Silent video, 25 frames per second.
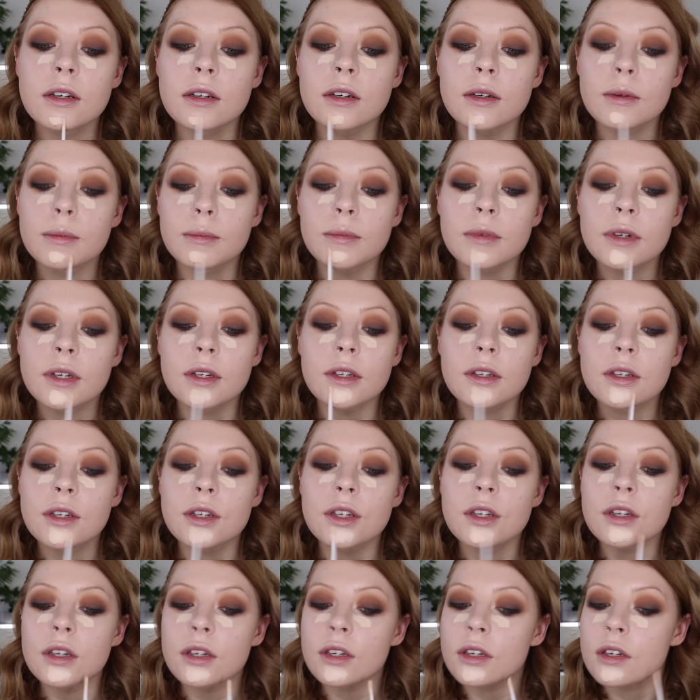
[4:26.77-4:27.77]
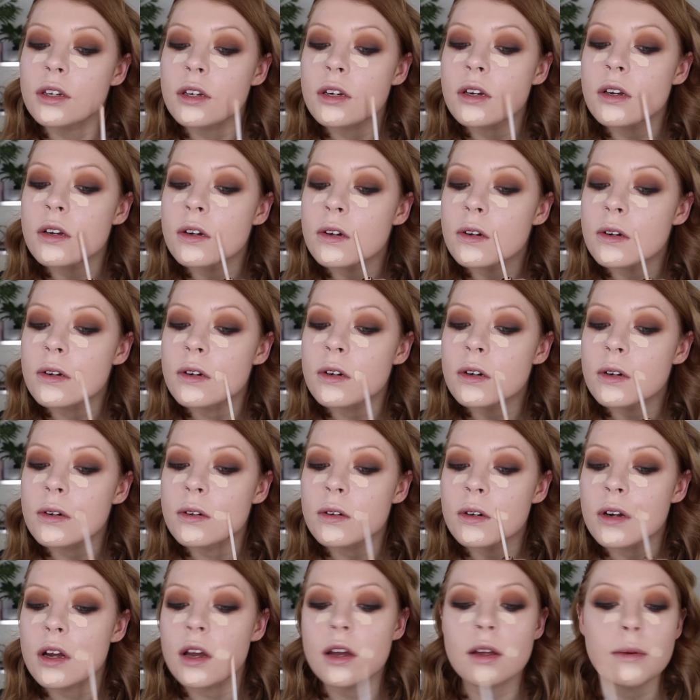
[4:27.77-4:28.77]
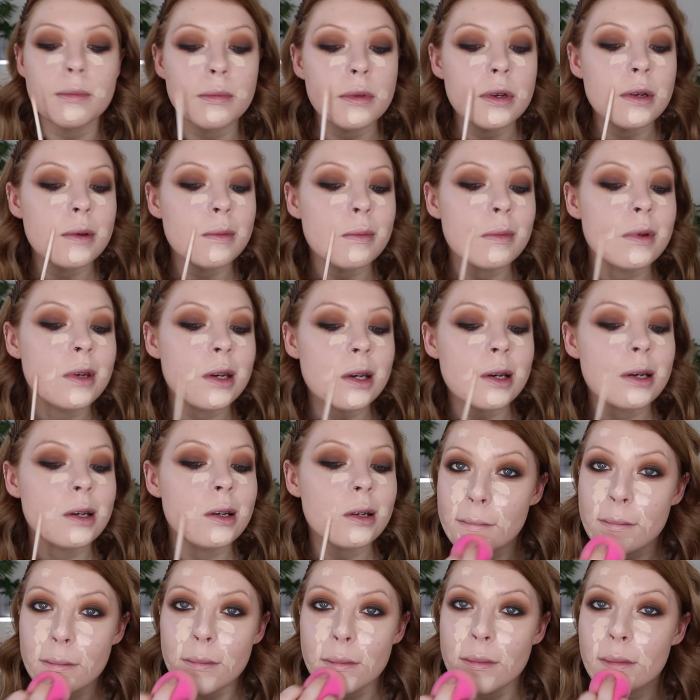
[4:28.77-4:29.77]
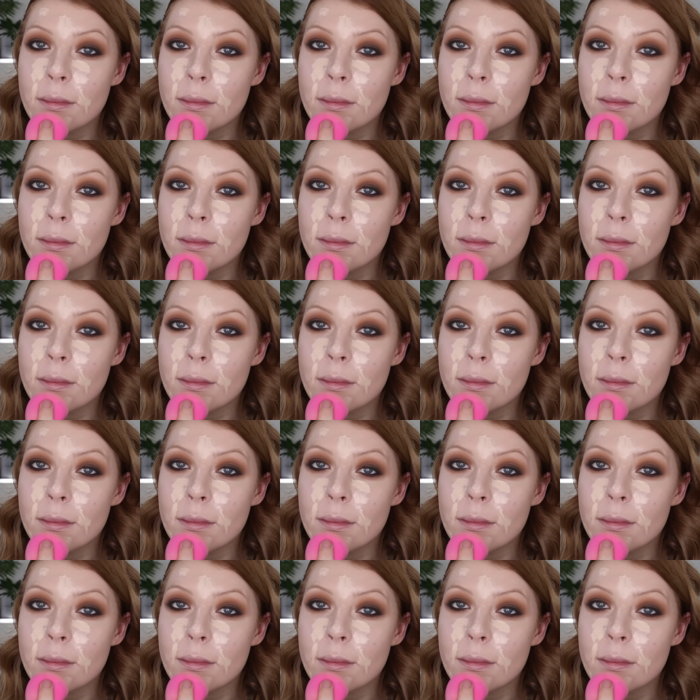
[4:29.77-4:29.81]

on my chin, around my mouth.